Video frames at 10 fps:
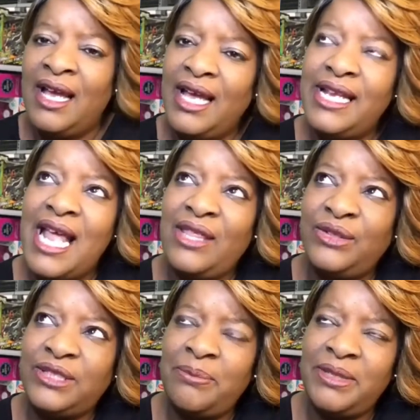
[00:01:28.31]
And I
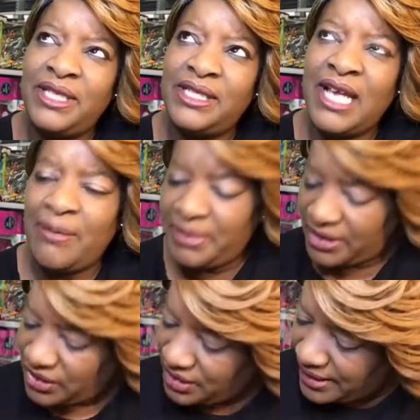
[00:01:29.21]
looked up at the top of the
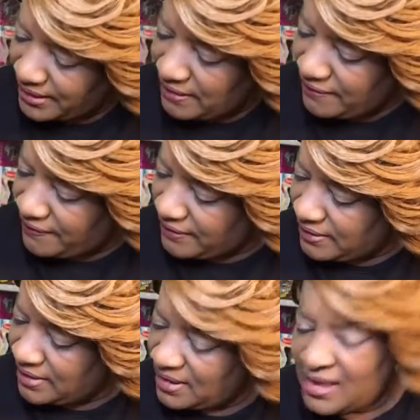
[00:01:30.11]

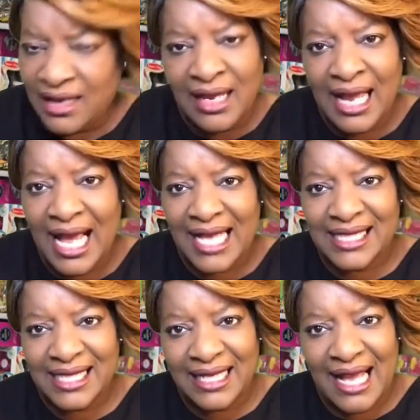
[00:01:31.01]
shelf. I
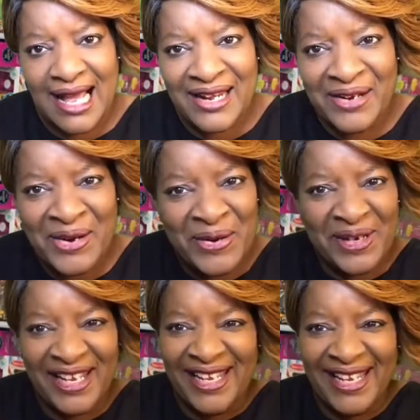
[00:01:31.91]
said, I know
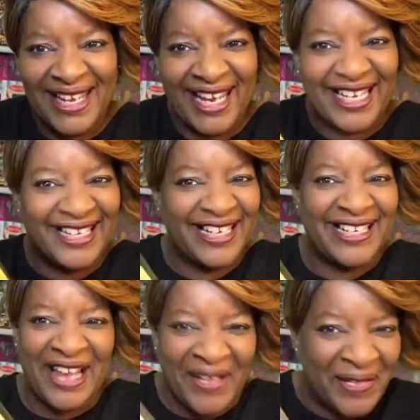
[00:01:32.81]
it ain't
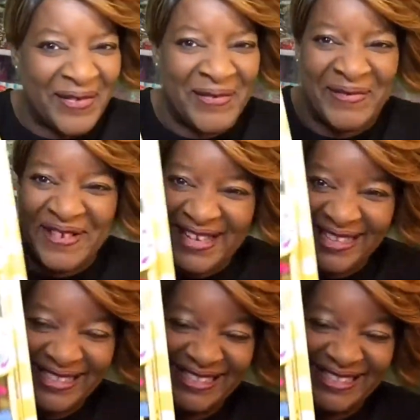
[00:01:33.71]
another one.